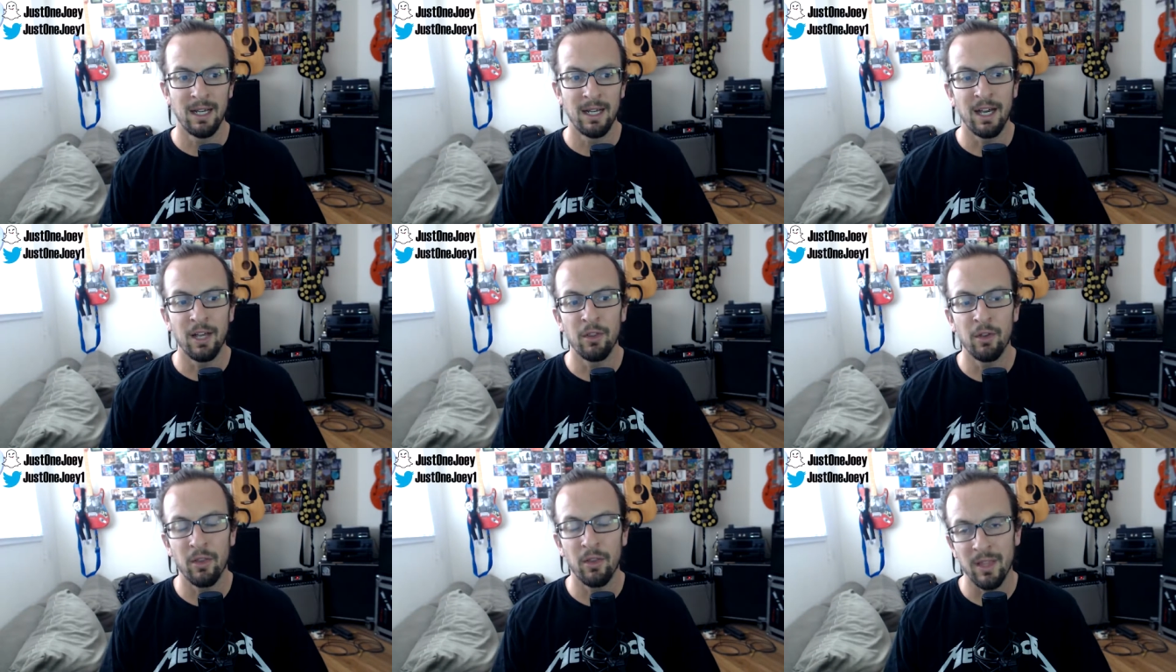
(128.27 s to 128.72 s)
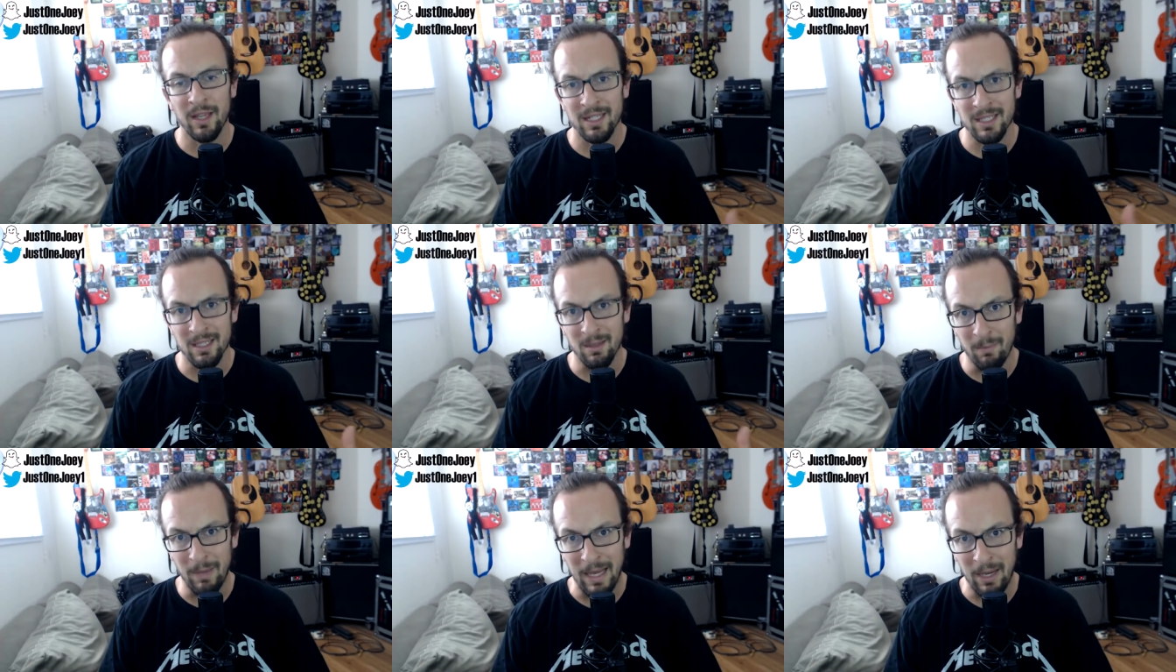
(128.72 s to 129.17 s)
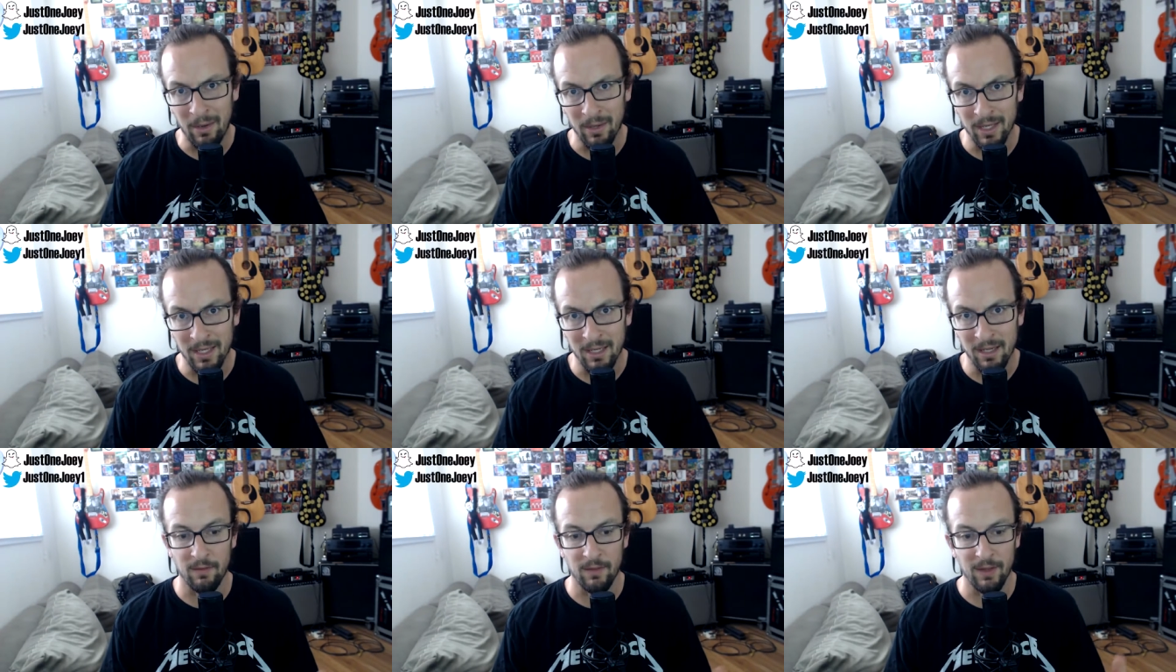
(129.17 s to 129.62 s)
other things about
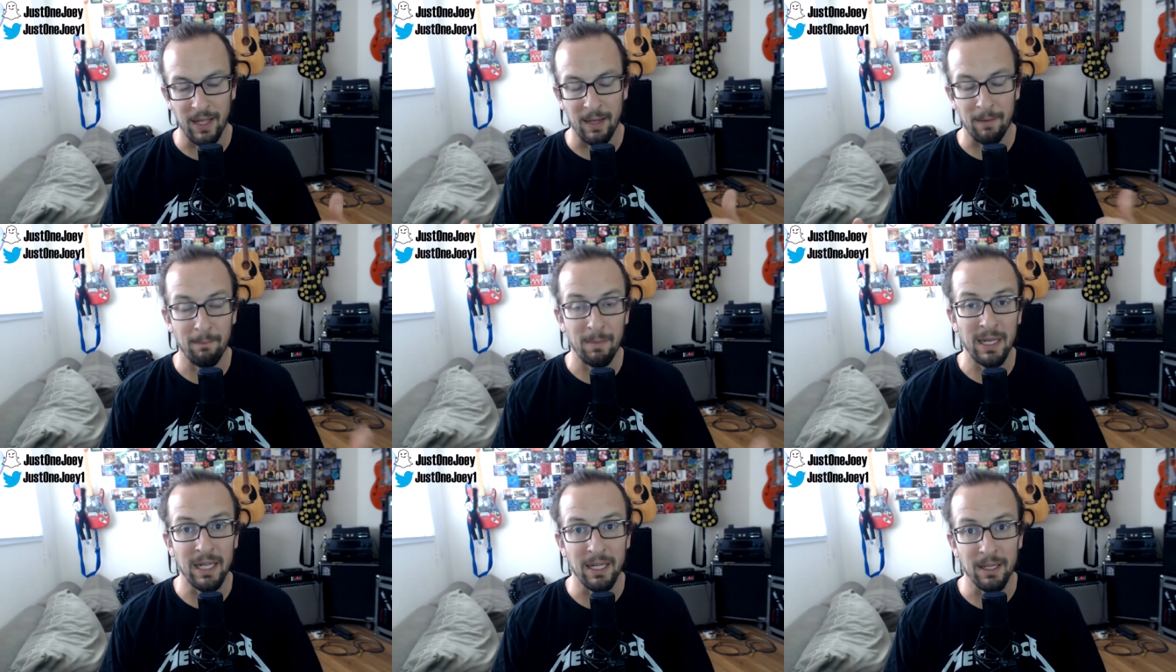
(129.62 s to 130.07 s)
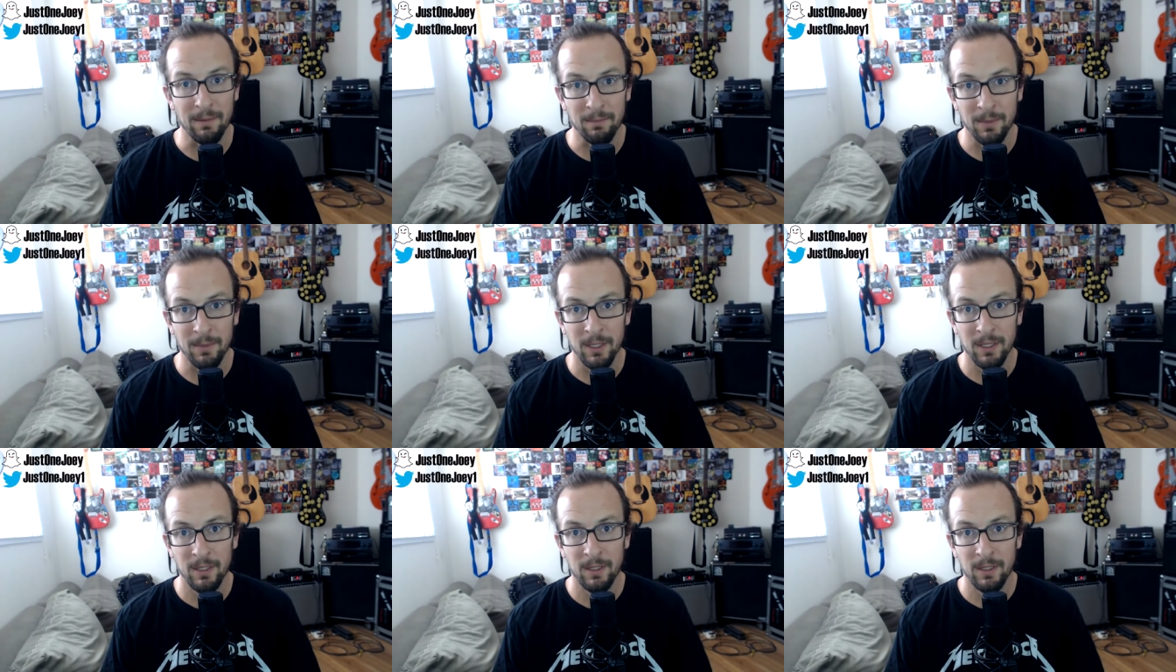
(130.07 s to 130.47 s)
it, like Medium.